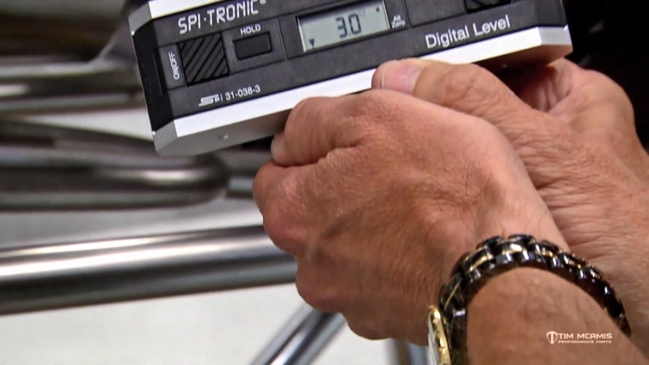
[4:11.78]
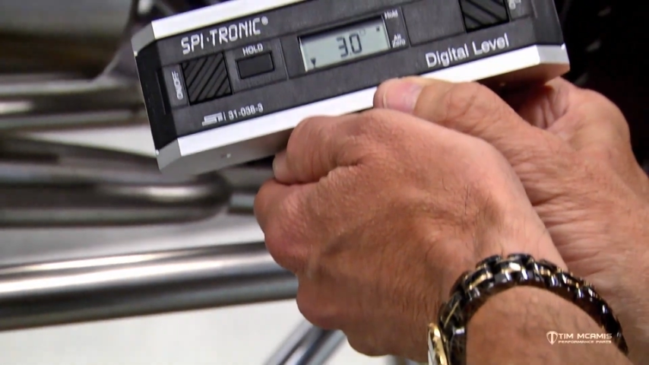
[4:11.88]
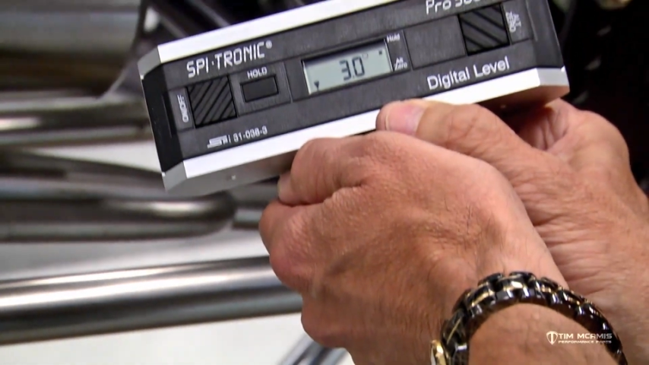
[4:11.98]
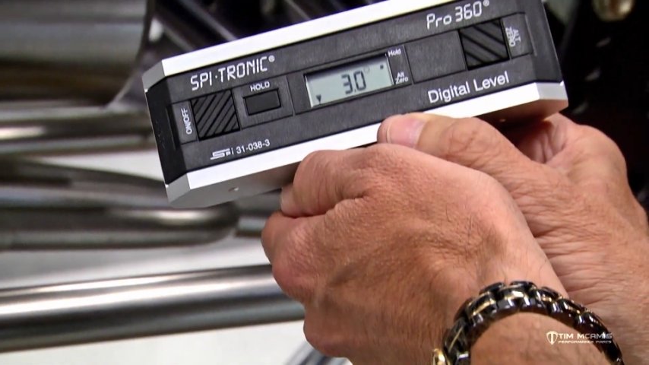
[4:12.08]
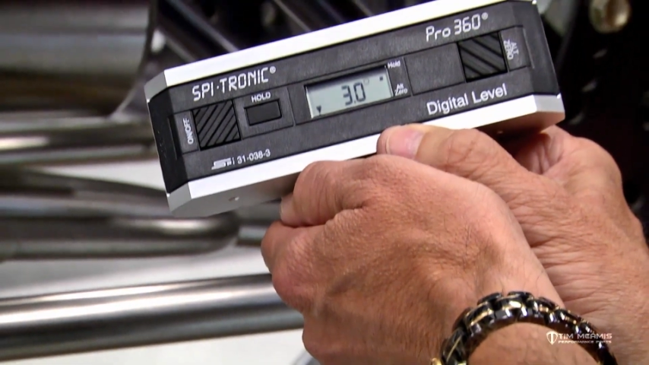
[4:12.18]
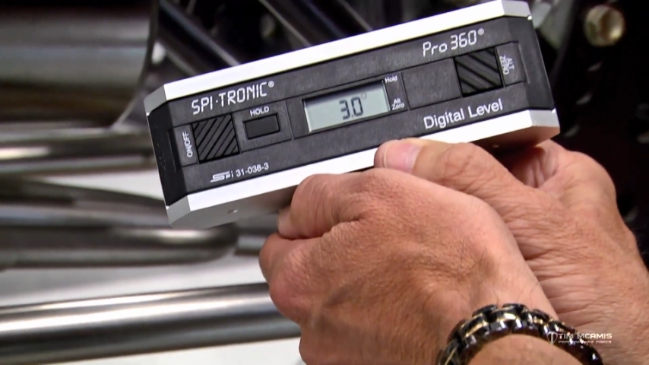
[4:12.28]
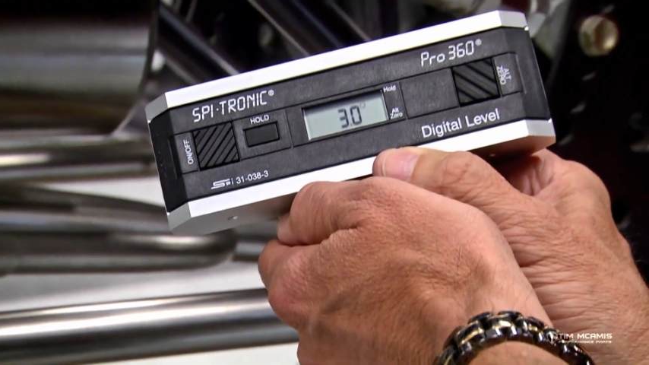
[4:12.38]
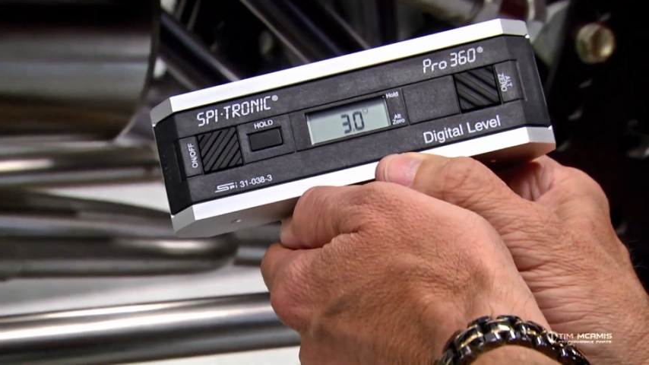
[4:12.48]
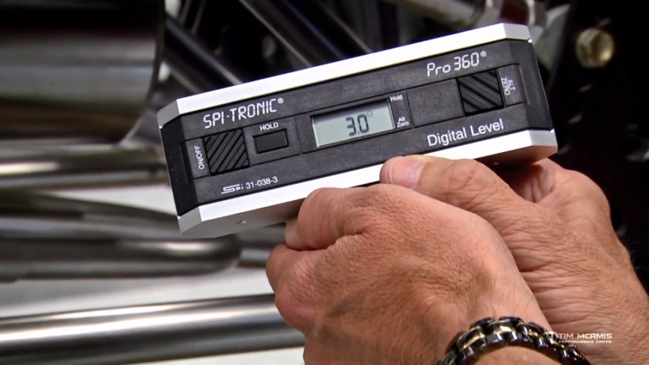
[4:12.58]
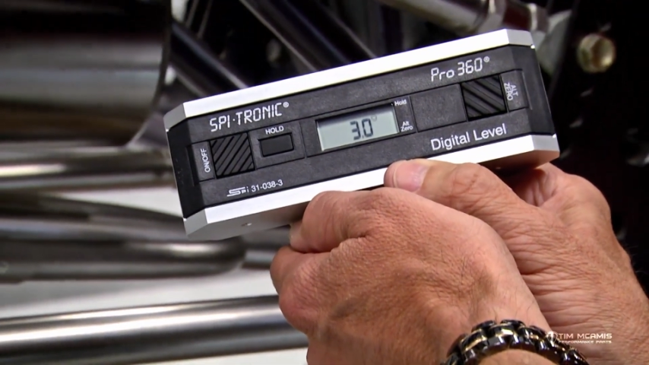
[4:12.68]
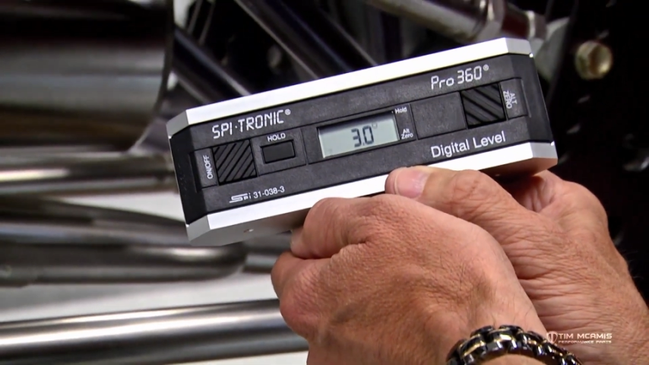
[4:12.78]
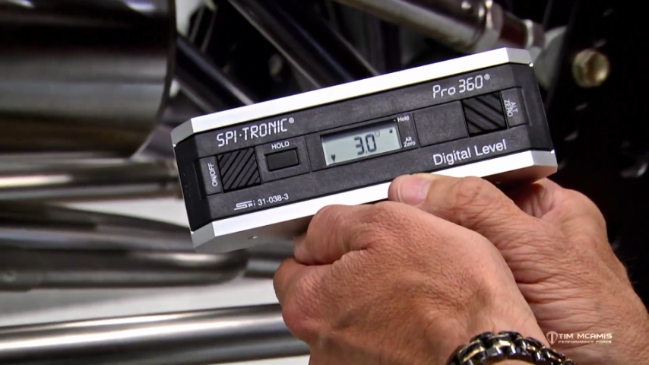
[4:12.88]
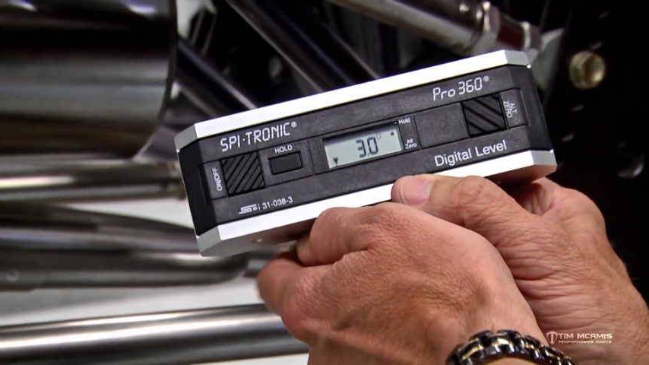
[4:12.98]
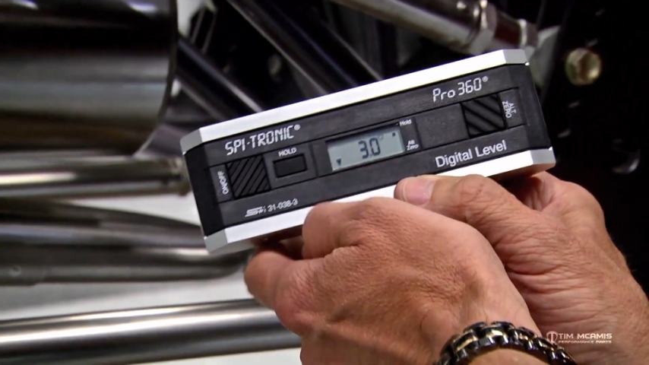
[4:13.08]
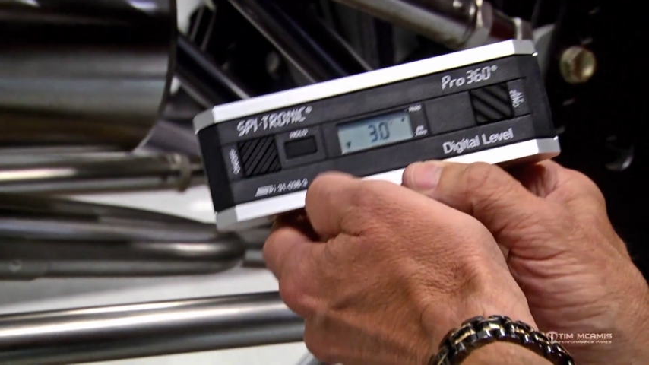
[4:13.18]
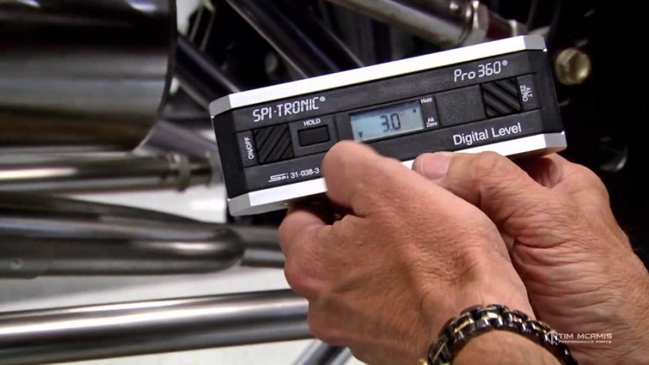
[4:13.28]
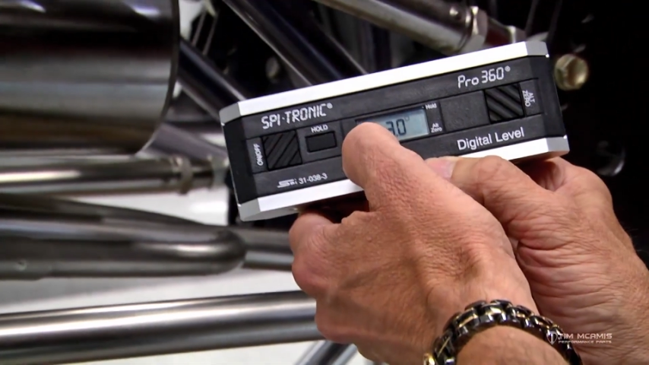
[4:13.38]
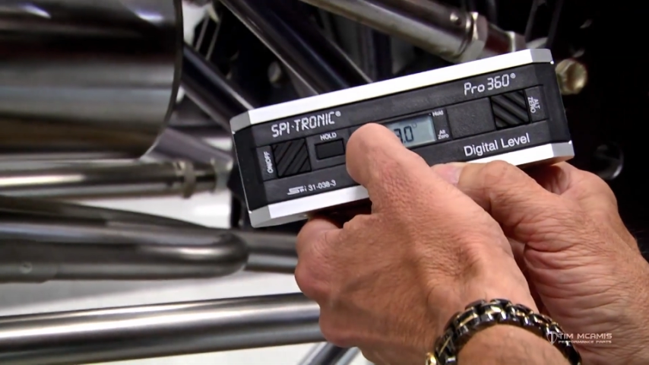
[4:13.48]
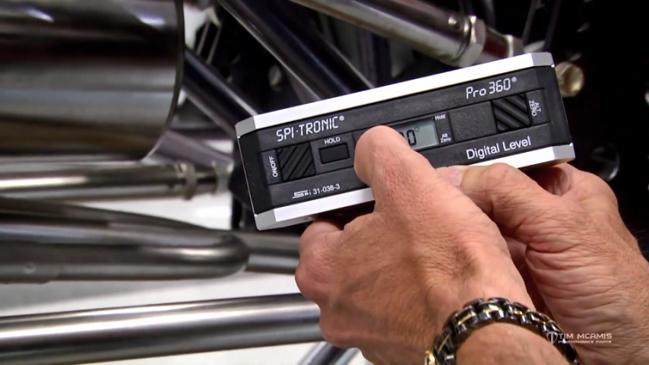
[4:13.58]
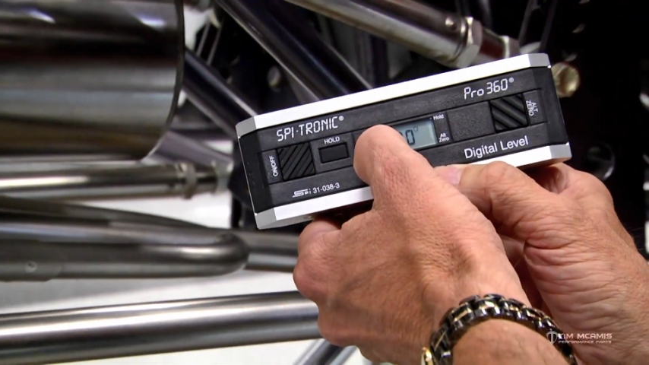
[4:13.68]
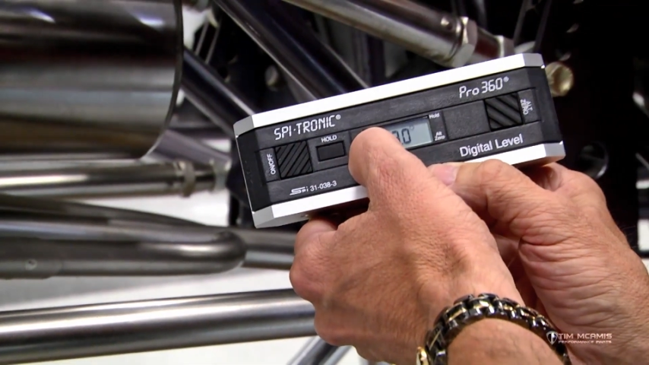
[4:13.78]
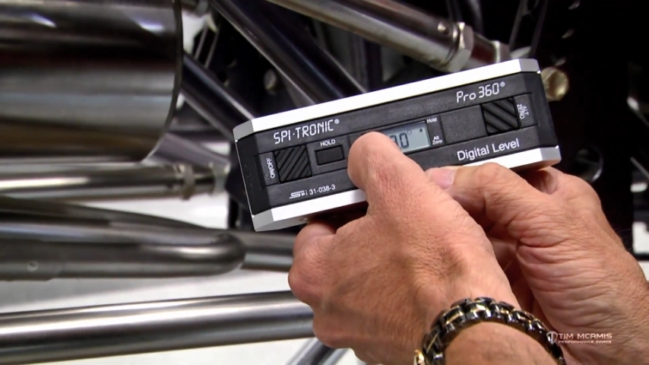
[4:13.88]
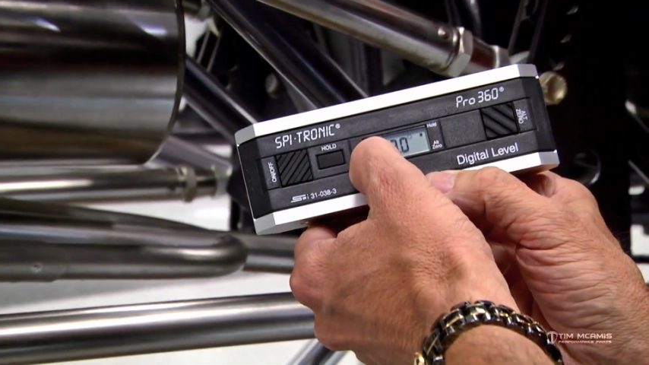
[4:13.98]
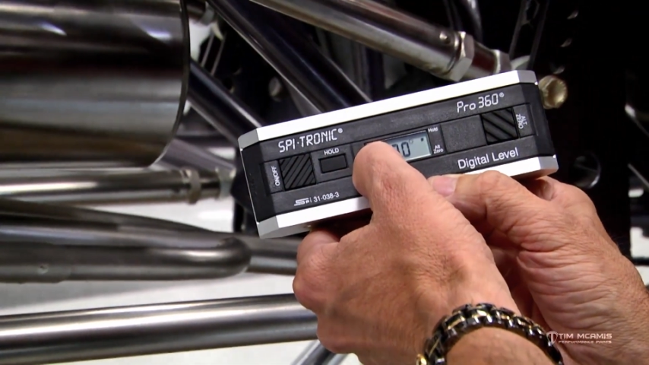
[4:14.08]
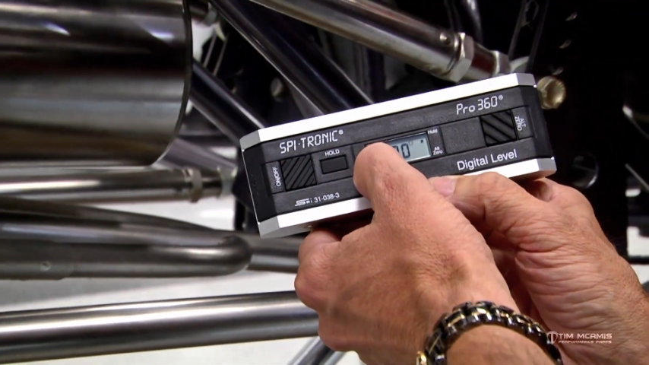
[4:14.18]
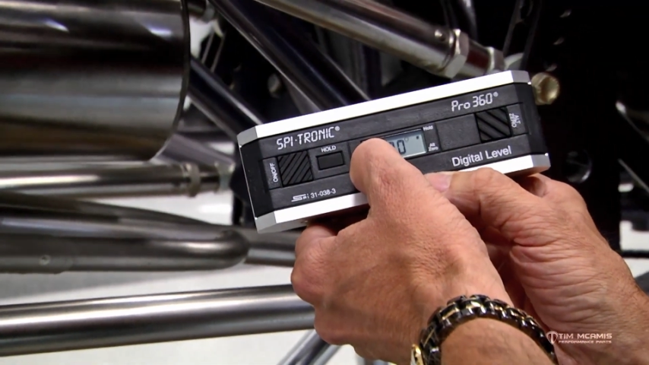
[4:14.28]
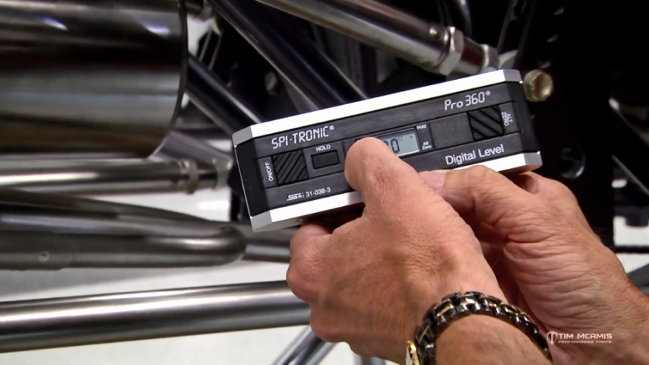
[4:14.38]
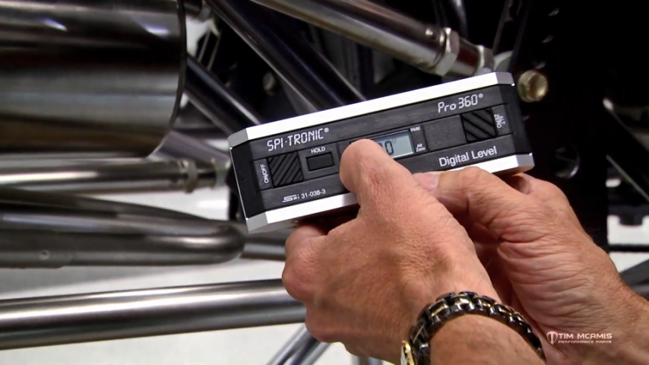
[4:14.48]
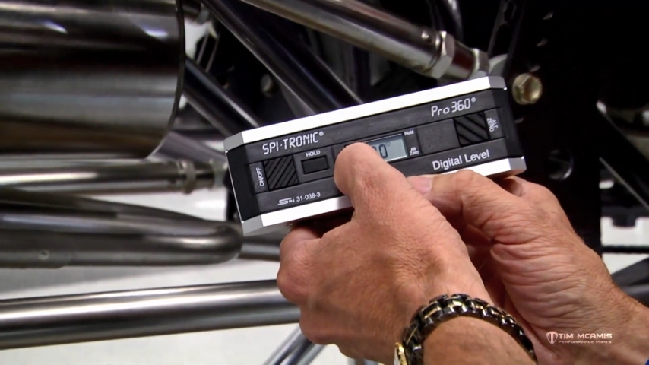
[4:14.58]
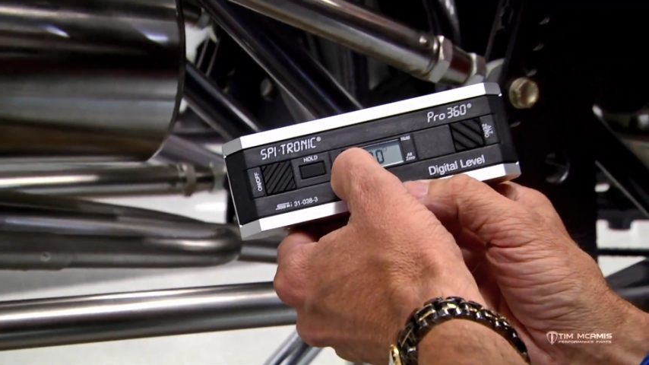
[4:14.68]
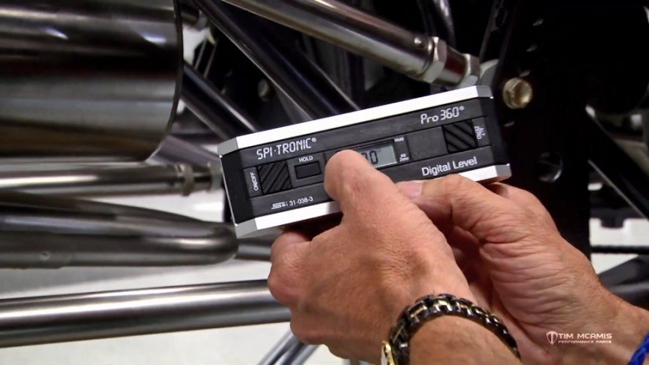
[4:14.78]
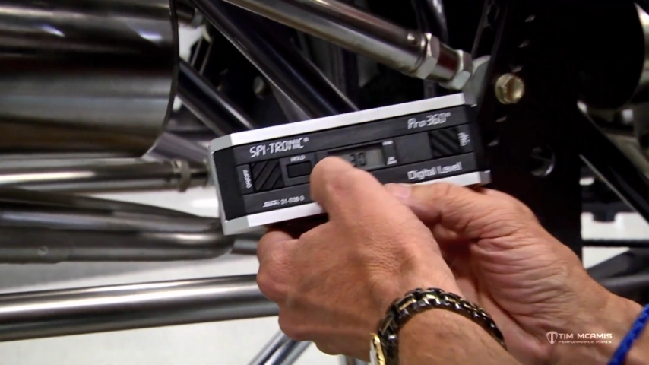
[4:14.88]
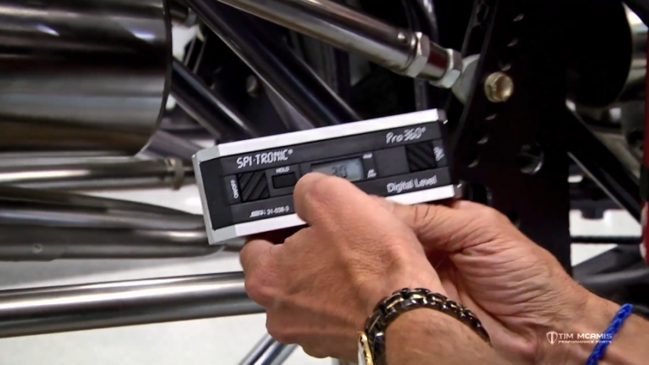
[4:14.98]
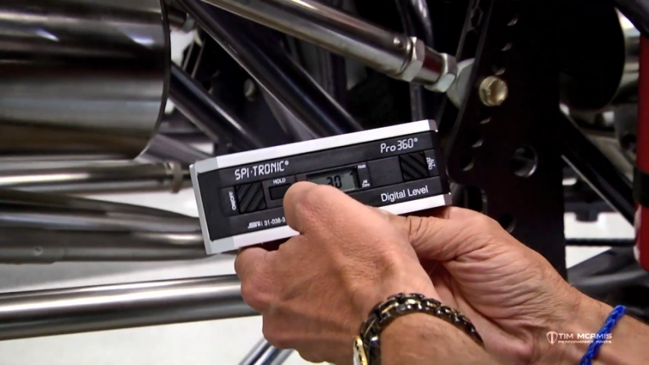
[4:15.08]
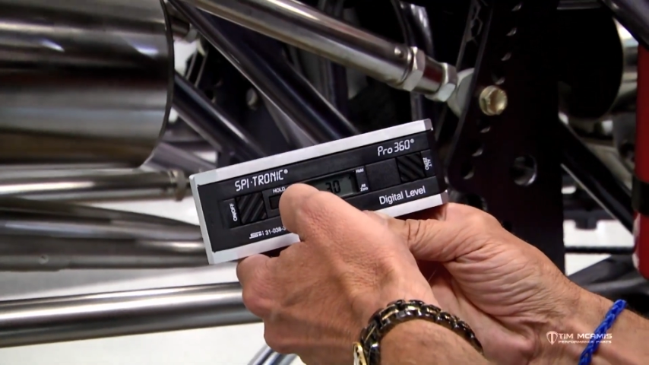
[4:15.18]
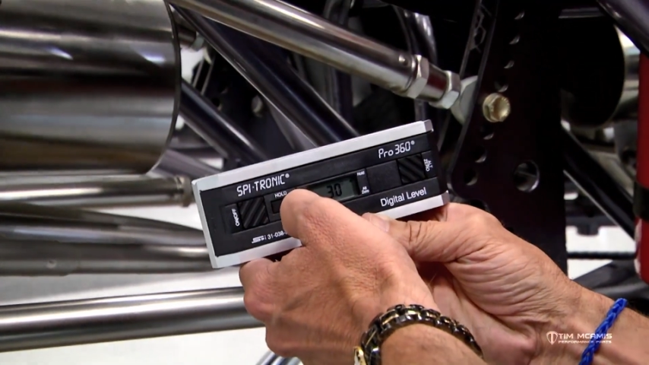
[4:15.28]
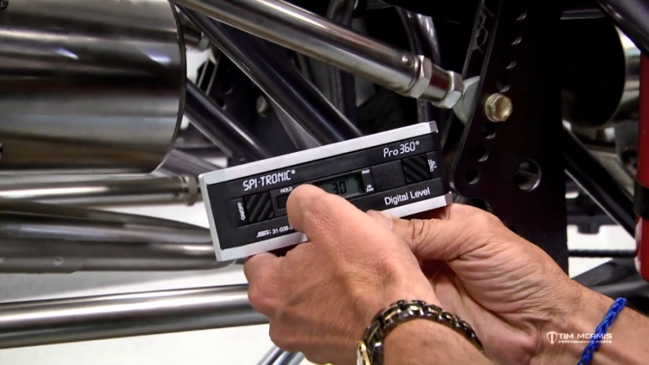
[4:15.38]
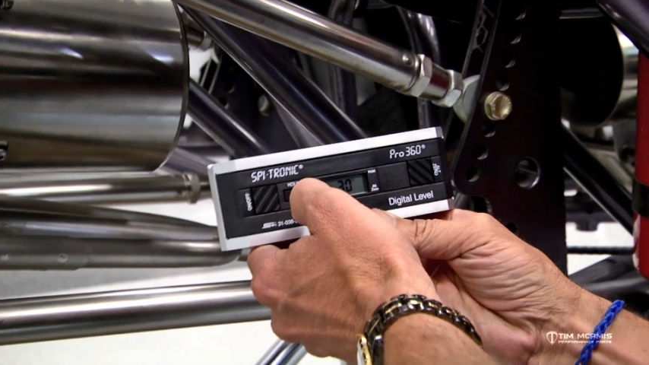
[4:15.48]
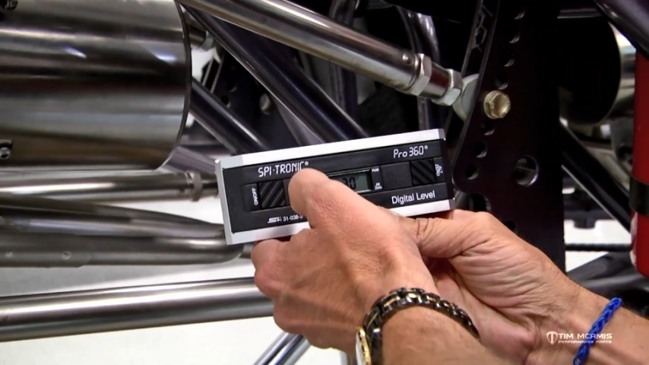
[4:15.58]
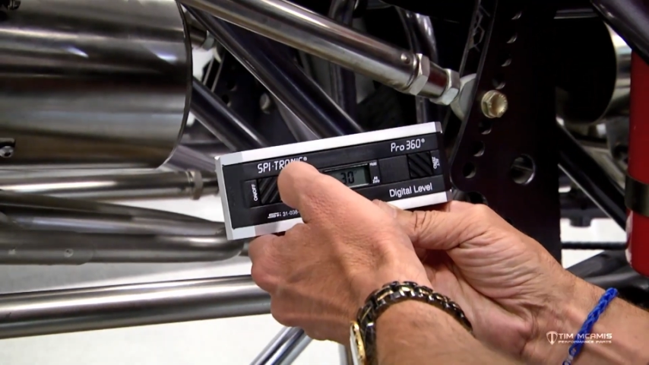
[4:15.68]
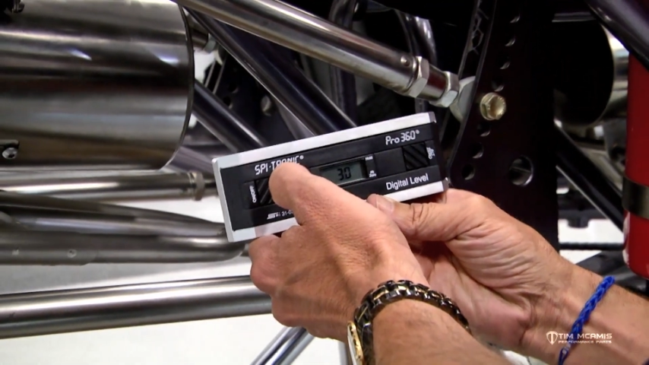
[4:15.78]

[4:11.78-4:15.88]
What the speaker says: No face is visible, so there are no lips to read.